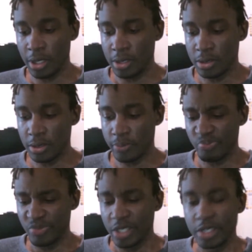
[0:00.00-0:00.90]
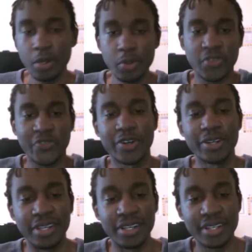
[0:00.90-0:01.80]
And you know what's
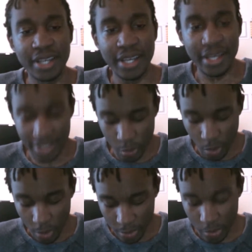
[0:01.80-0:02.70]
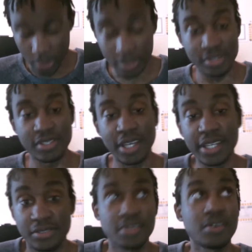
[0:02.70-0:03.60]
funny? I guess while we're doing this, I
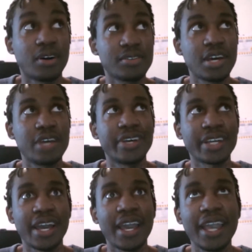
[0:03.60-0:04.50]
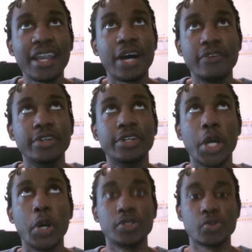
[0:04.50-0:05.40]
guess you could call this kind of like a hangout
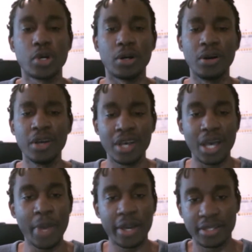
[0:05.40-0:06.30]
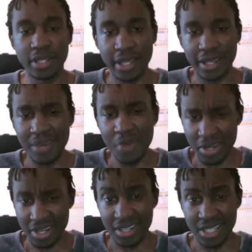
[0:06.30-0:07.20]
video as well. I'm not
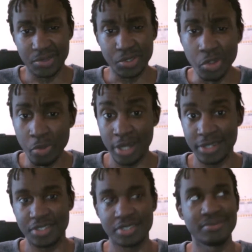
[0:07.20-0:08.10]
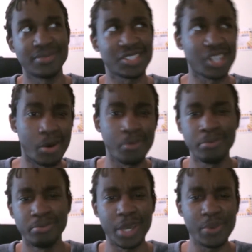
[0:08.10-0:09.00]
gonna cut out too much,
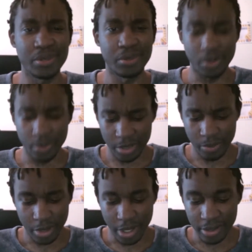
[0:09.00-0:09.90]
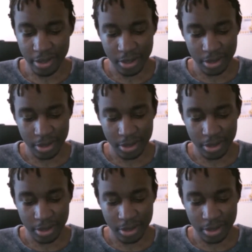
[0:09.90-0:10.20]
some, maybe a little bit, but